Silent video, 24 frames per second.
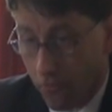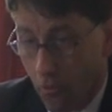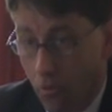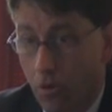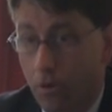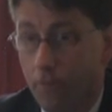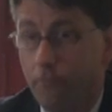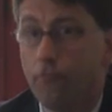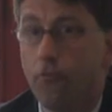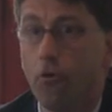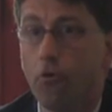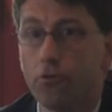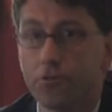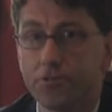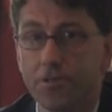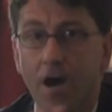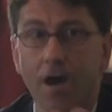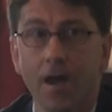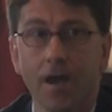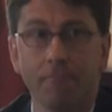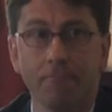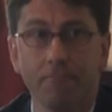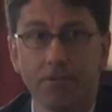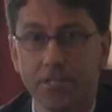
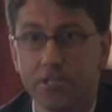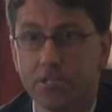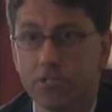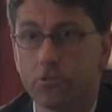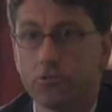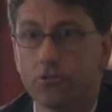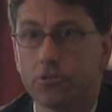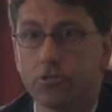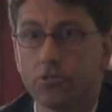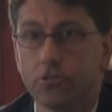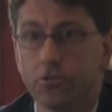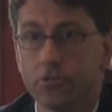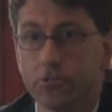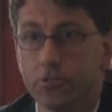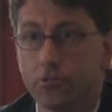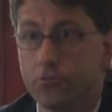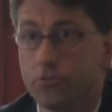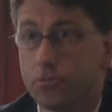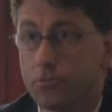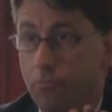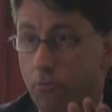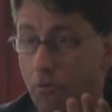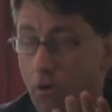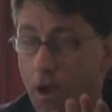full-time researchers
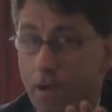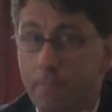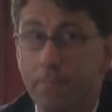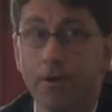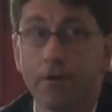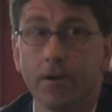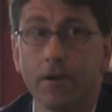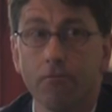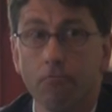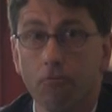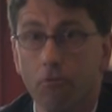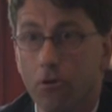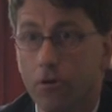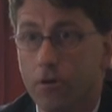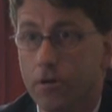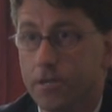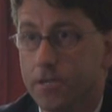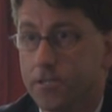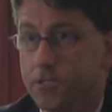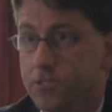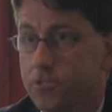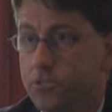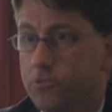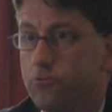whose primary
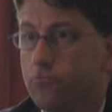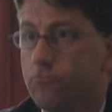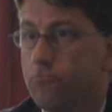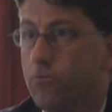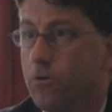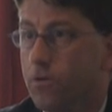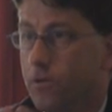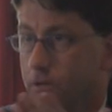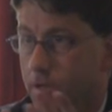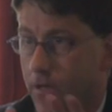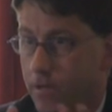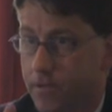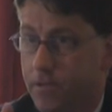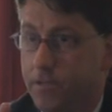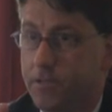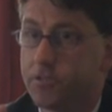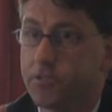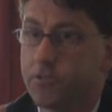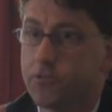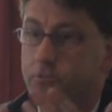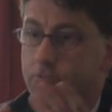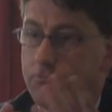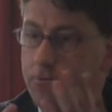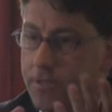work is
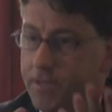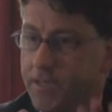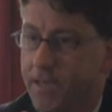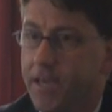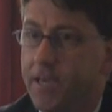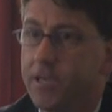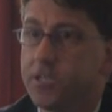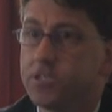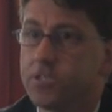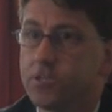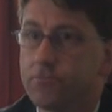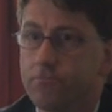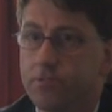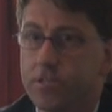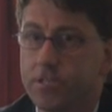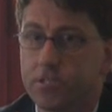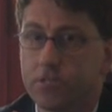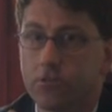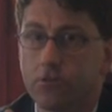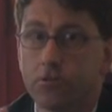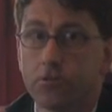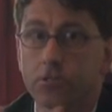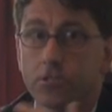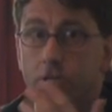to engage in
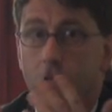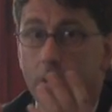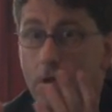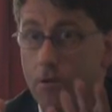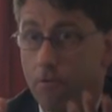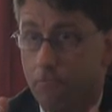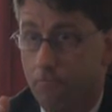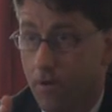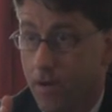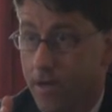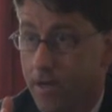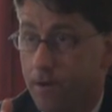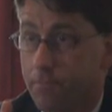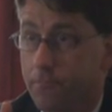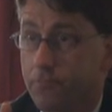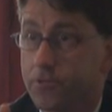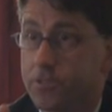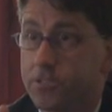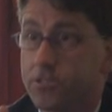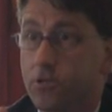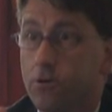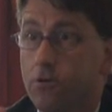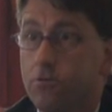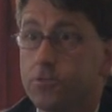research, write up
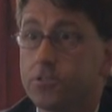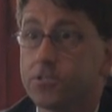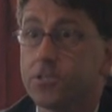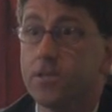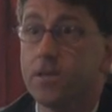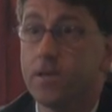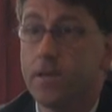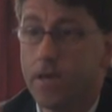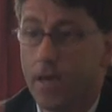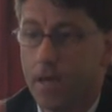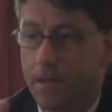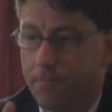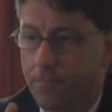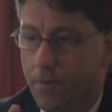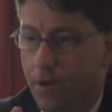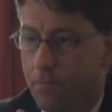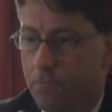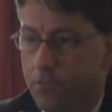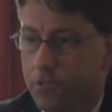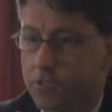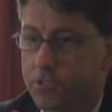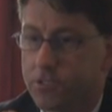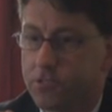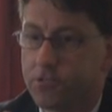results, and
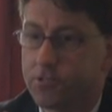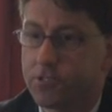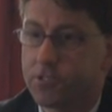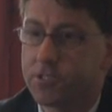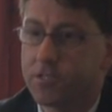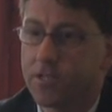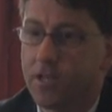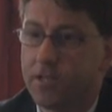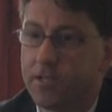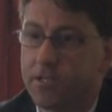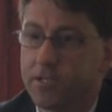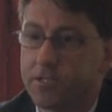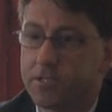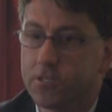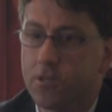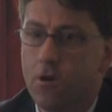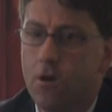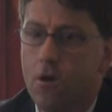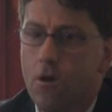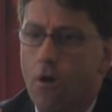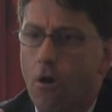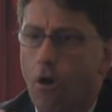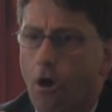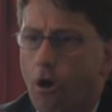publish their studies.
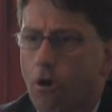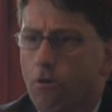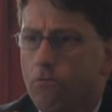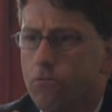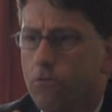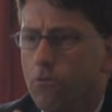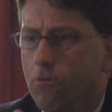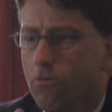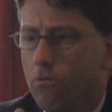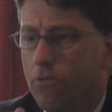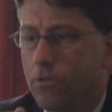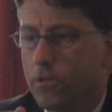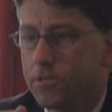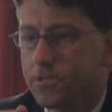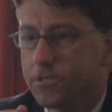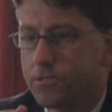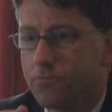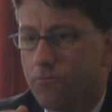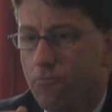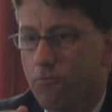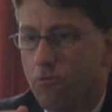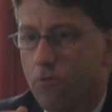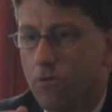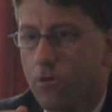Our role
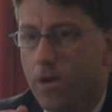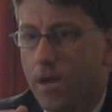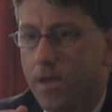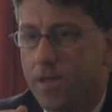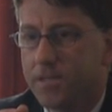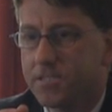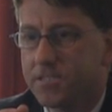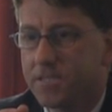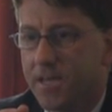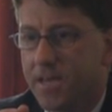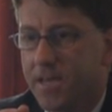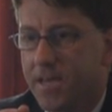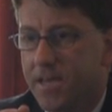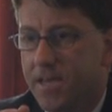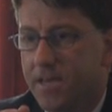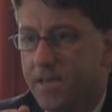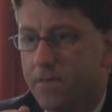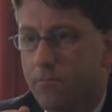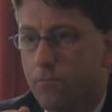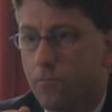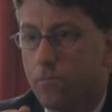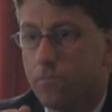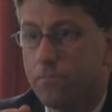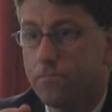is more as
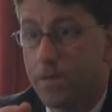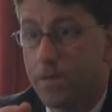a